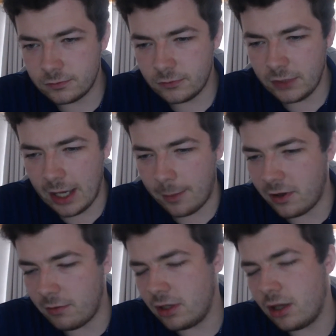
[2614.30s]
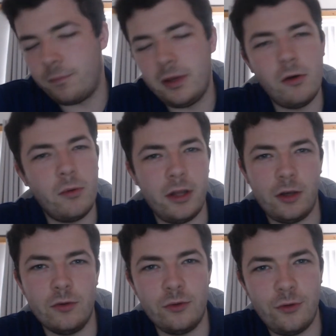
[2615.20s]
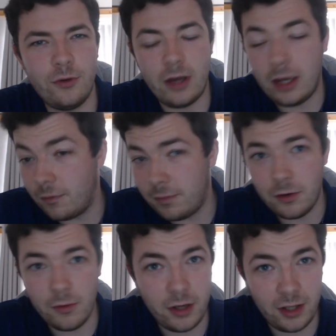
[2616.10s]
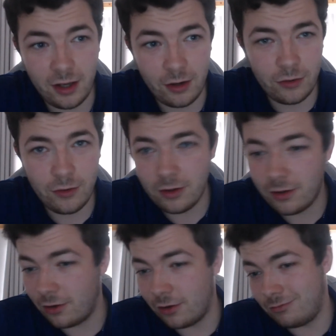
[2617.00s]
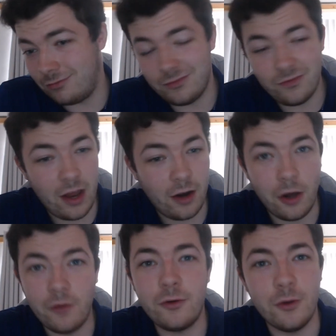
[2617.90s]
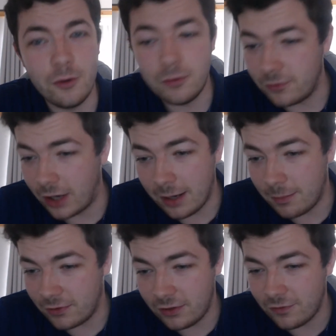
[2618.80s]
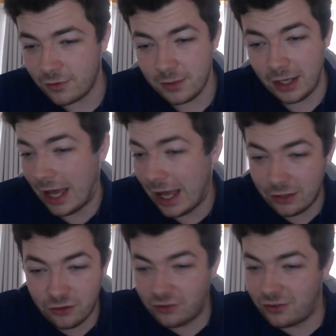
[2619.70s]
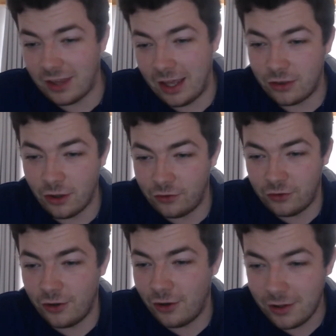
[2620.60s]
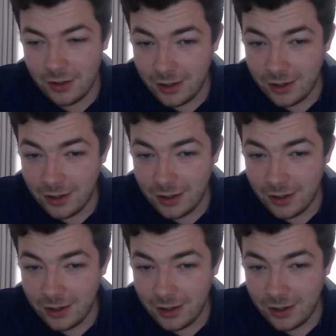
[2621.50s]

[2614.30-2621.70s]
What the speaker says: Yeah, but I mean, if people want to go to it, right, and if people want to care to it, fair enough, go, right? But see, for me, it does not.